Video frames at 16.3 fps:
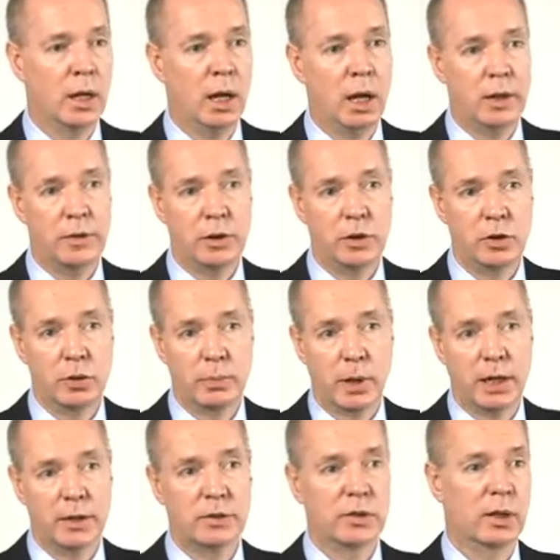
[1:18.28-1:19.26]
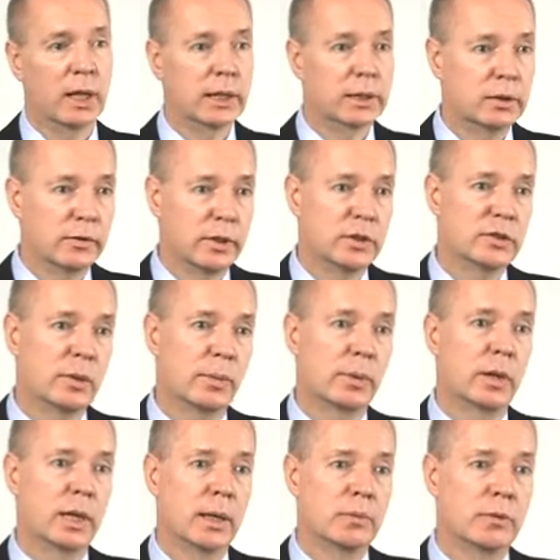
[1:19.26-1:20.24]
I think you can buy selectively some of
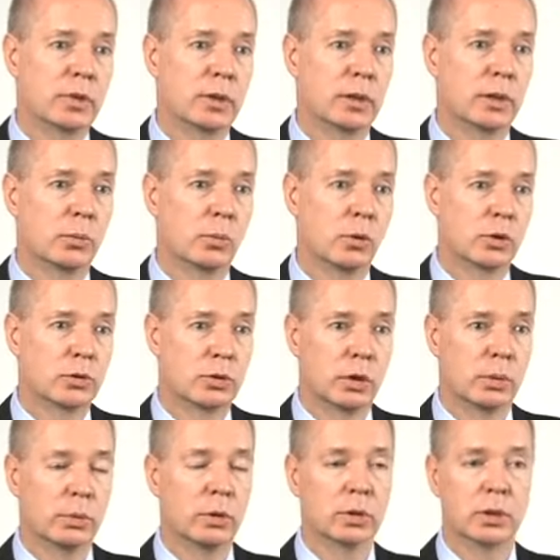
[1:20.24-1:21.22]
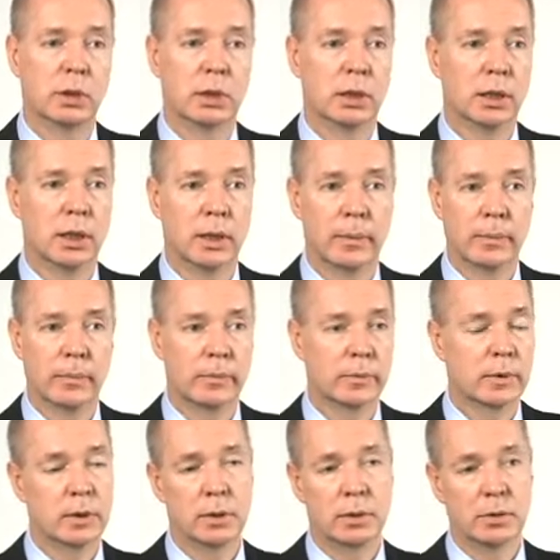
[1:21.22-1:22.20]
the names that are a little more troubled.
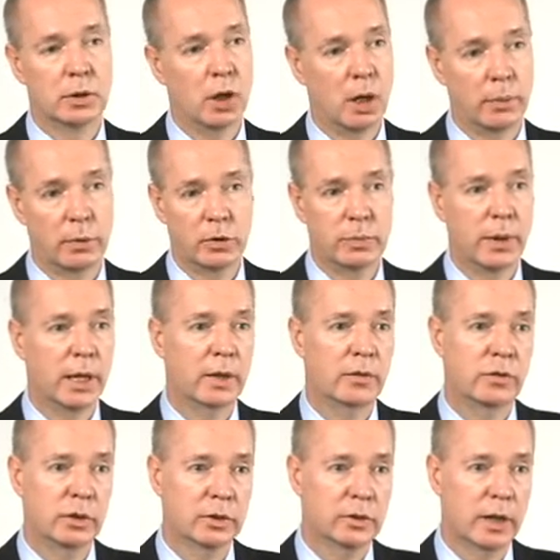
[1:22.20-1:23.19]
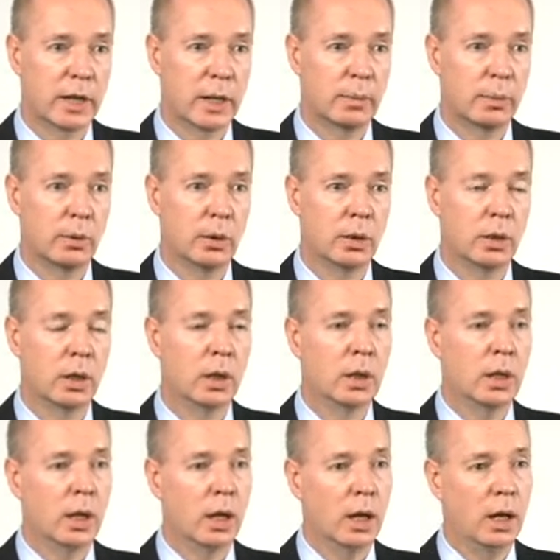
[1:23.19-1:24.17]
Um, Commerce Bank, for example,
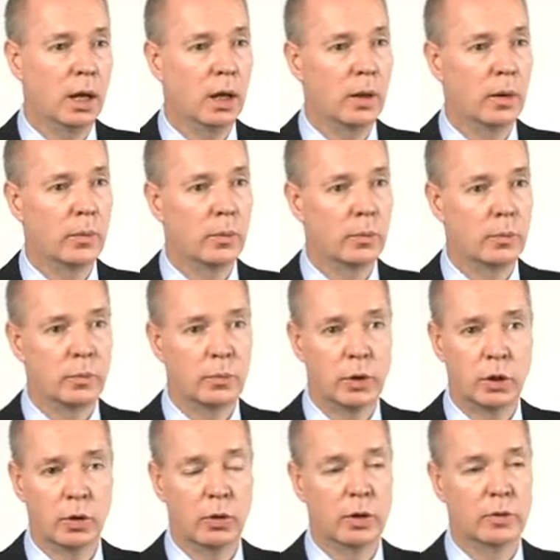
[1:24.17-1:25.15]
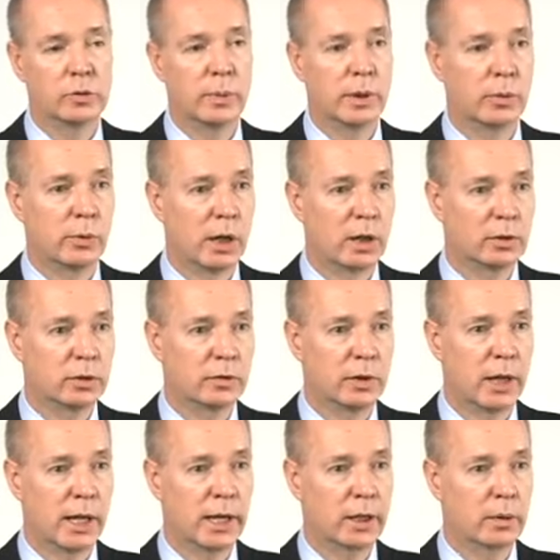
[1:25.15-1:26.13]
um, you know, has been a relative
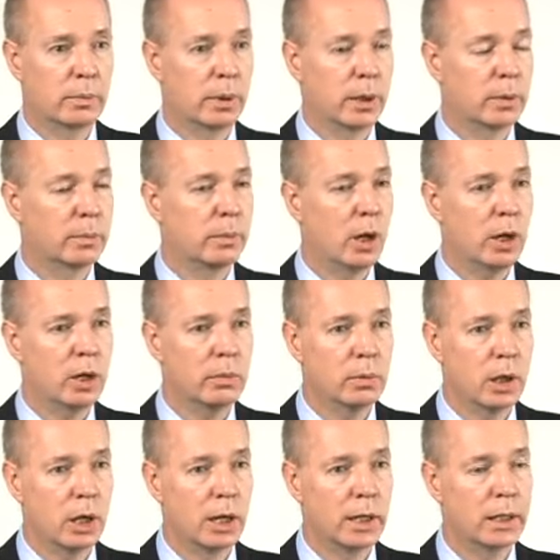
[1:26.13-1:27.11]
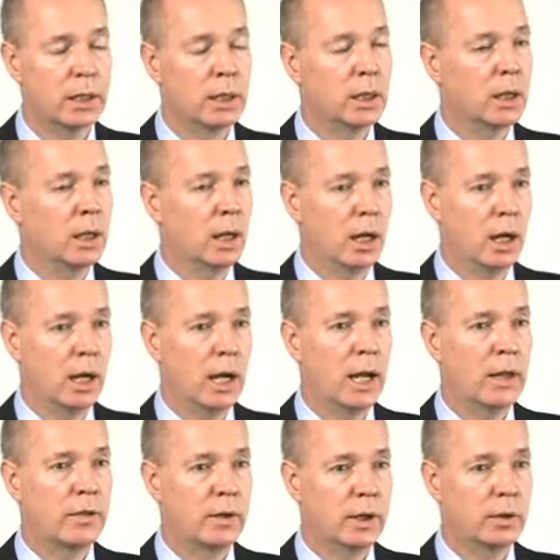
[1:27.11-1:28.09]
laggard. But bottom line, uh,
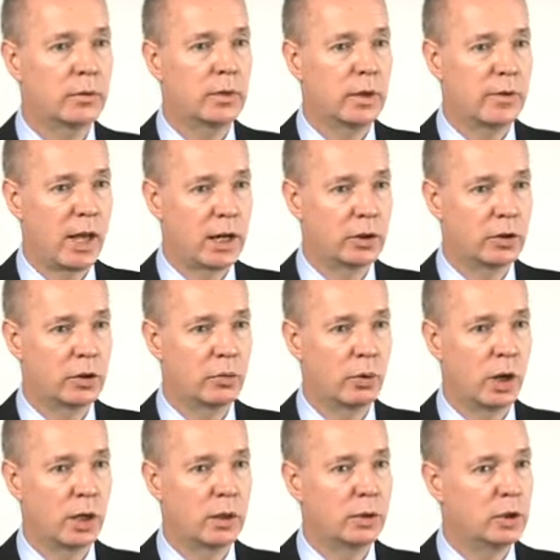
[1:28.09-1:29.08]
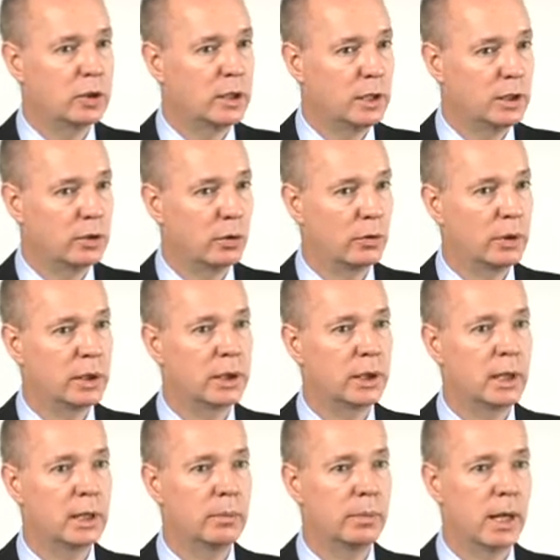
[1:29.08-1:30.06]
I think they've had a good run. You need to own the
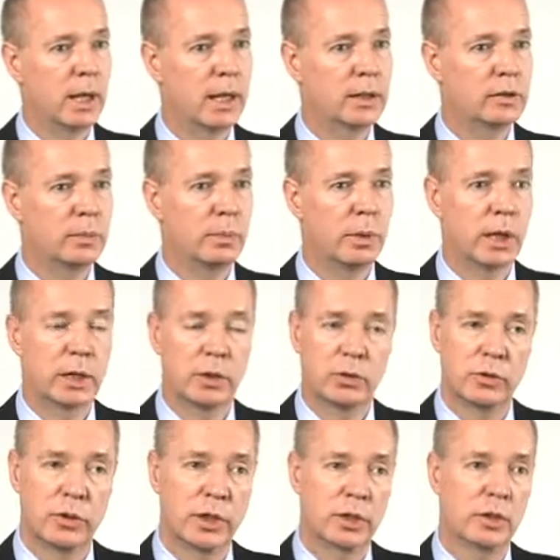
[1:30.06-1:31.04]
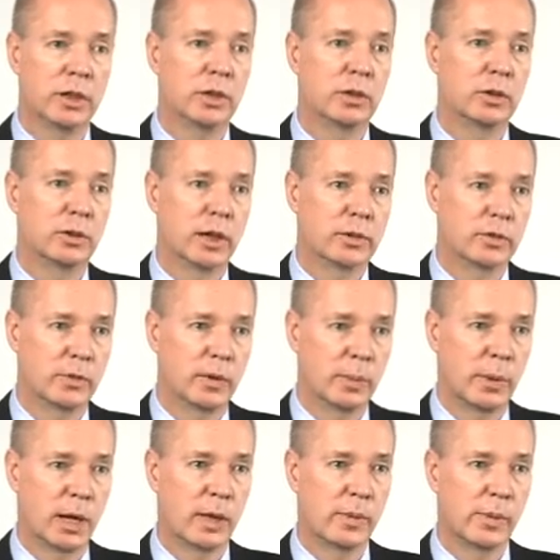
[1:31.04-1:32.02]
Canadian banks, but I don't think you need to aggressively
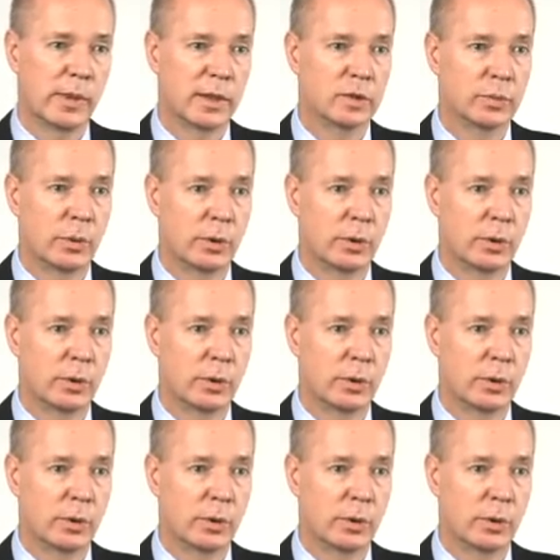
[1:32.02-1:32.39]
buy them at this